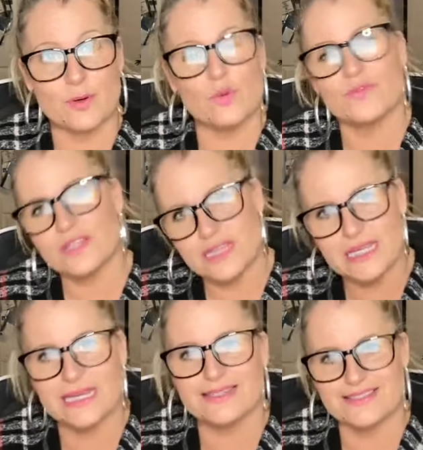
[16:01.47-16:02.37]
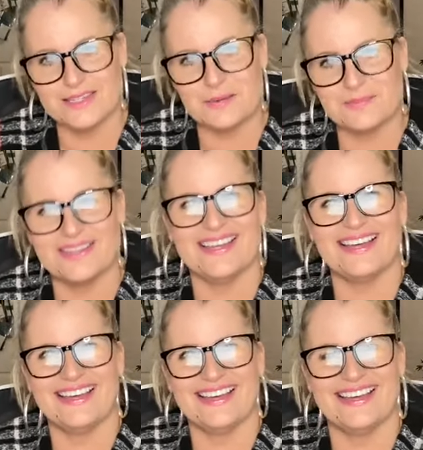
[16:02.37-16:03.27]
Hopefully they cancel him
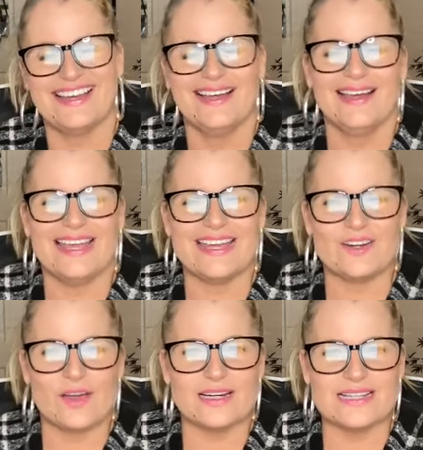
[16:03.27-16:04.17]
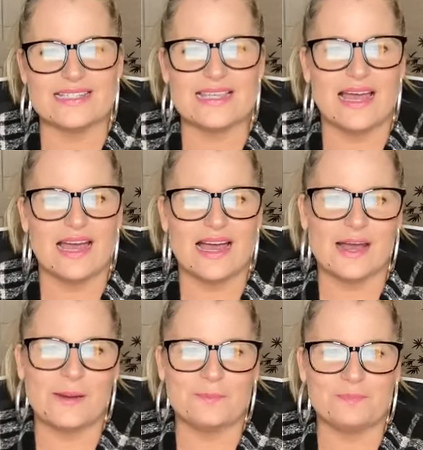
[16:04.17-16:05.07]
and not us.
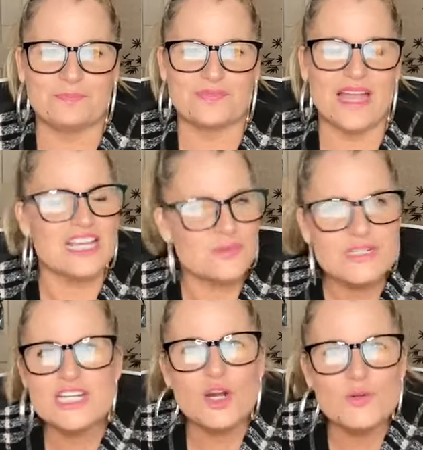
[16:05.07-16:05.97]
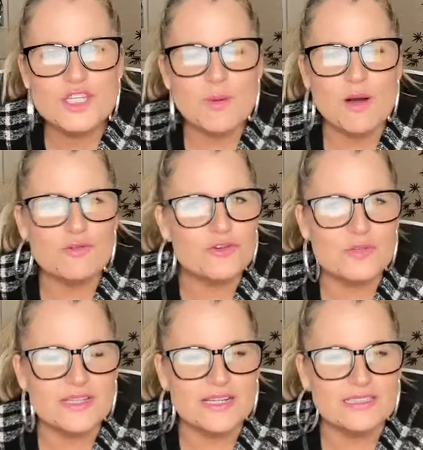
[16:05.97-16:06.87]
The husband can always go out and do the
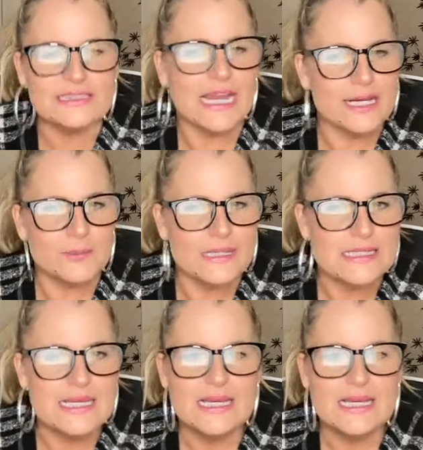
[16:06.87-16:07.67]
lawn anyways.